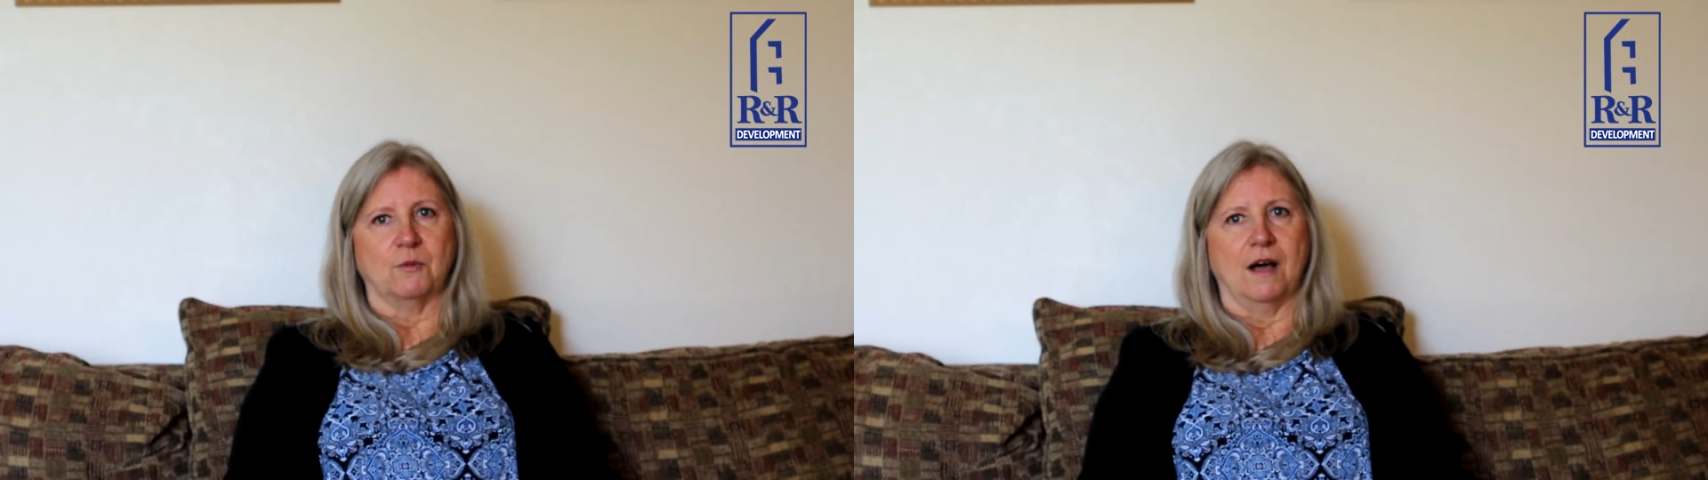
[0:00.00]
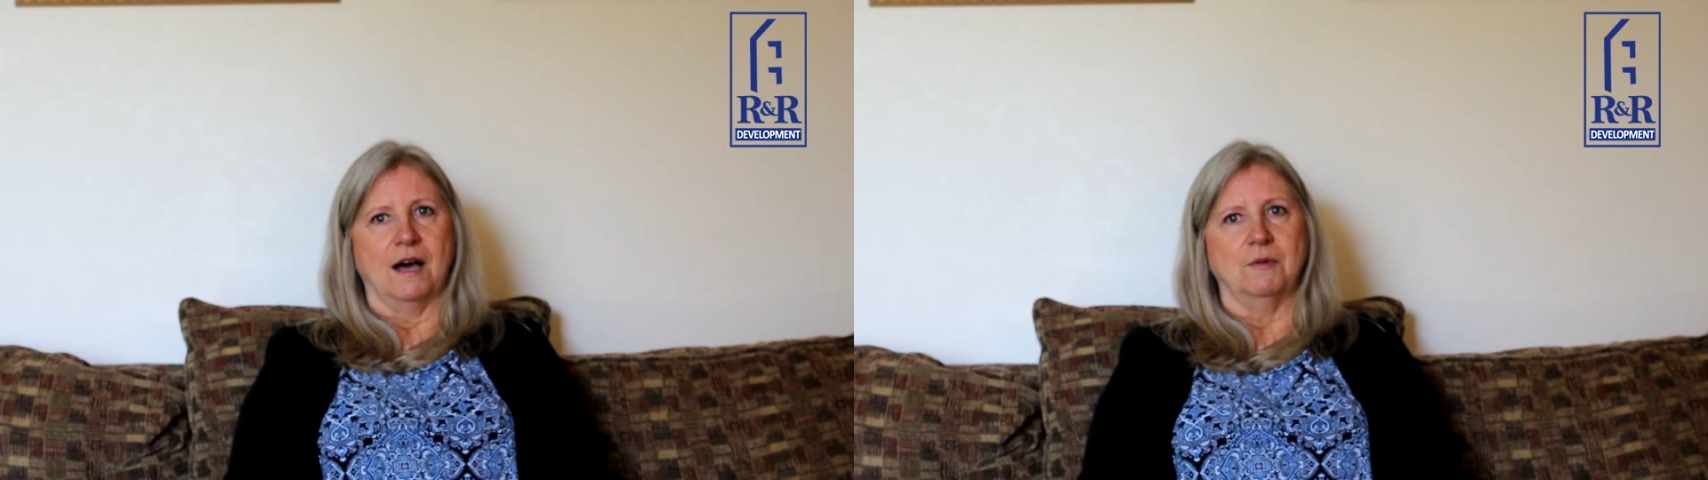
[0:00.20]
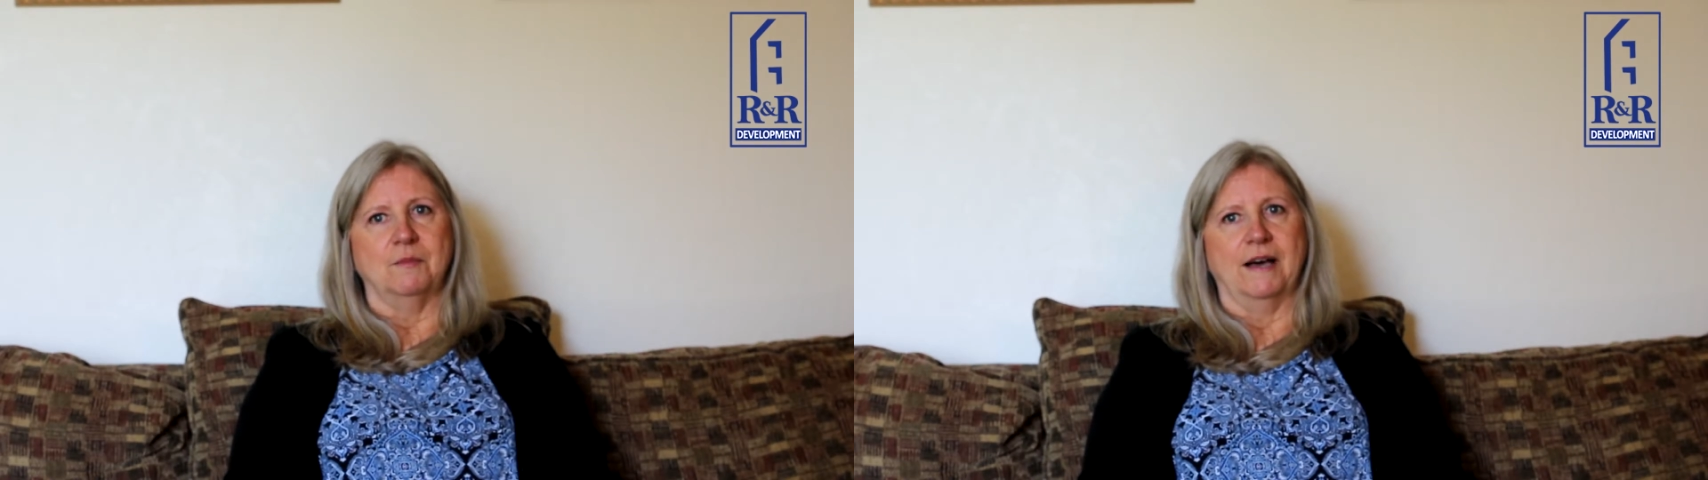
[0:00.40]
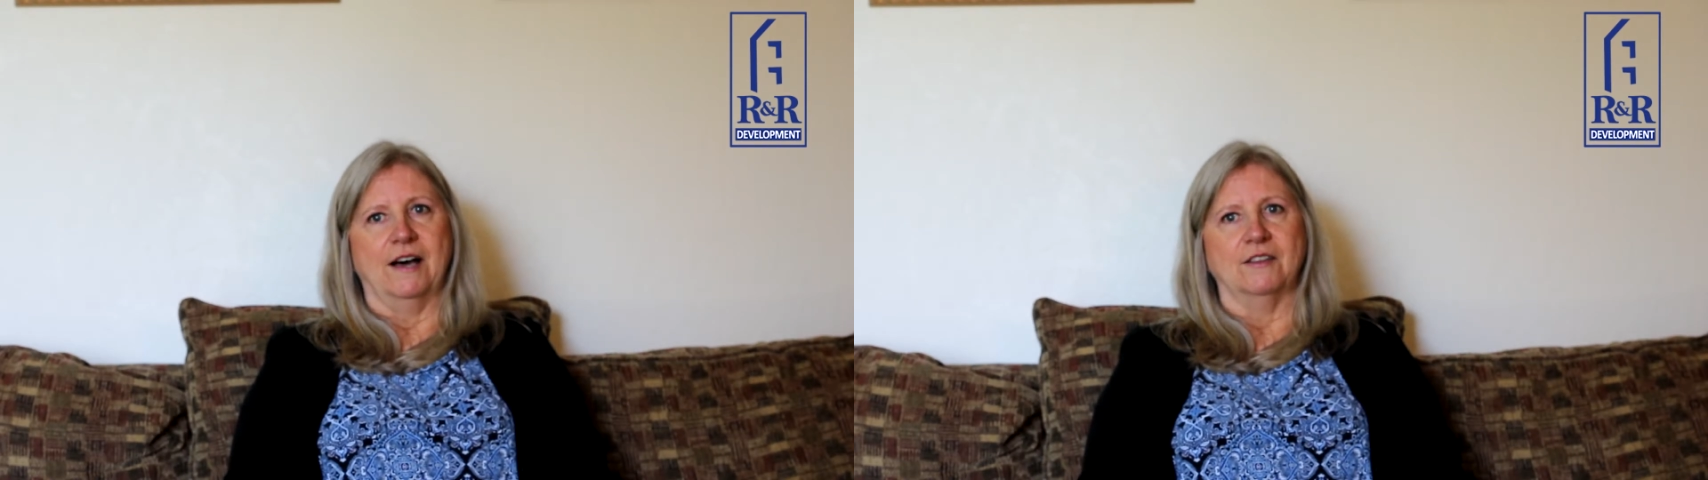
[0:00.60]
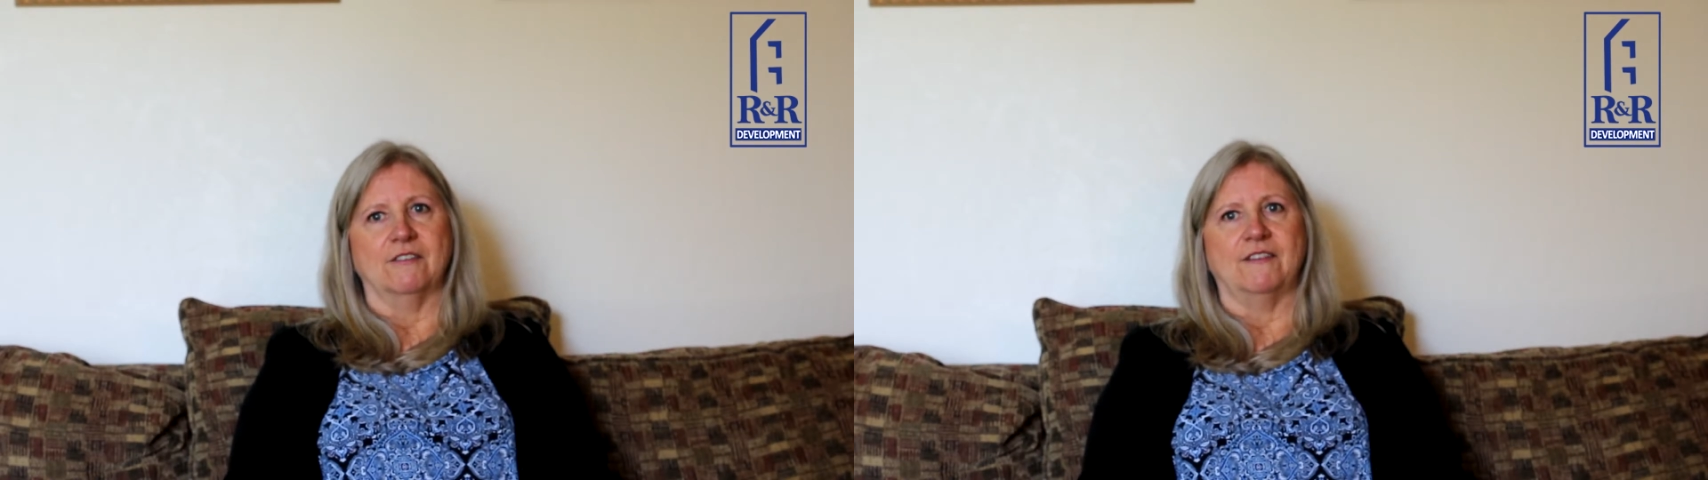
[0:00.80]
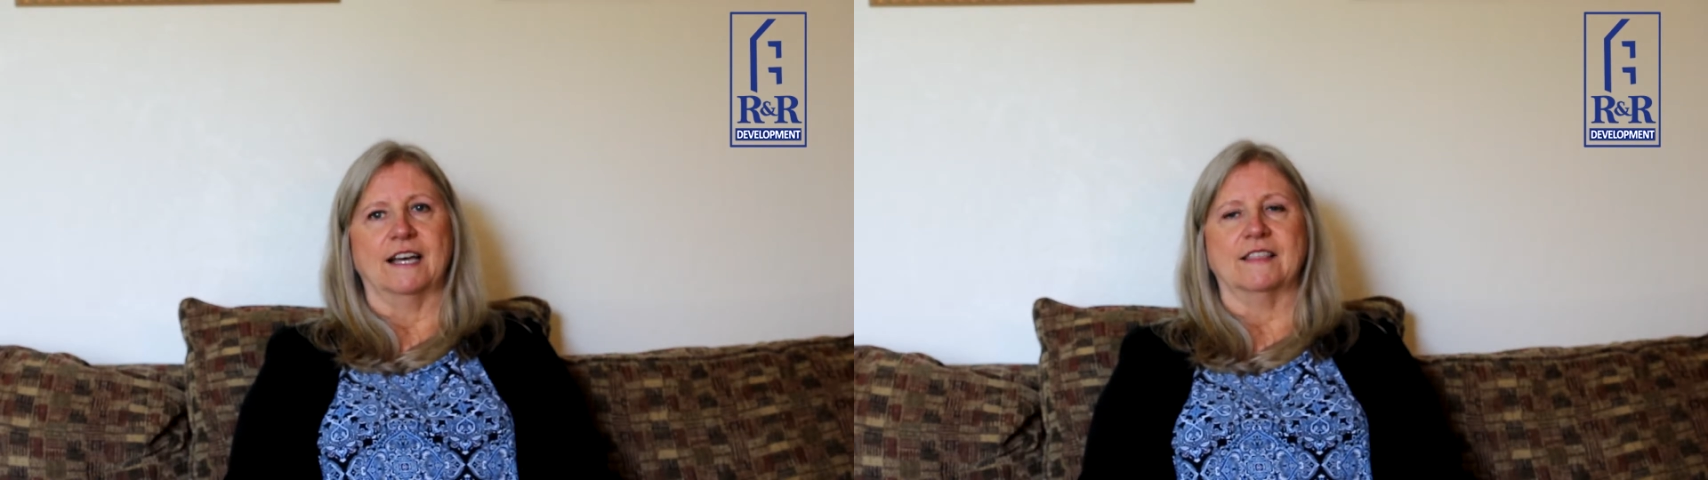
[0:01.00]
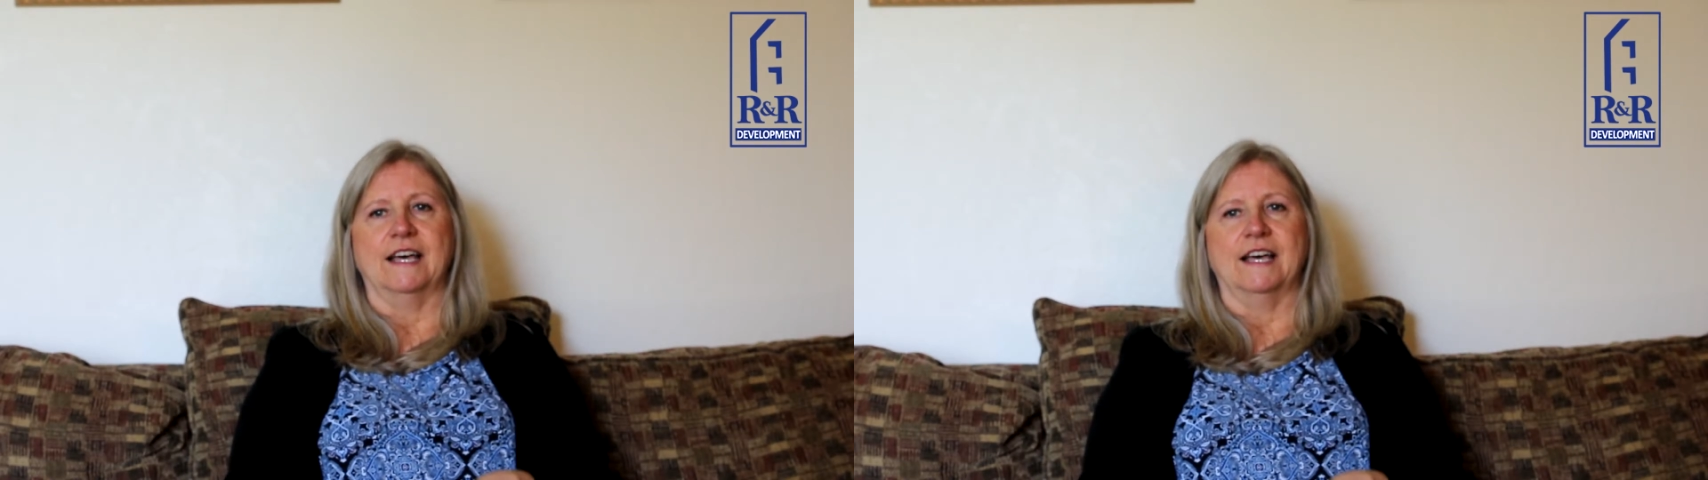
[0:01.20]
Rob about the fact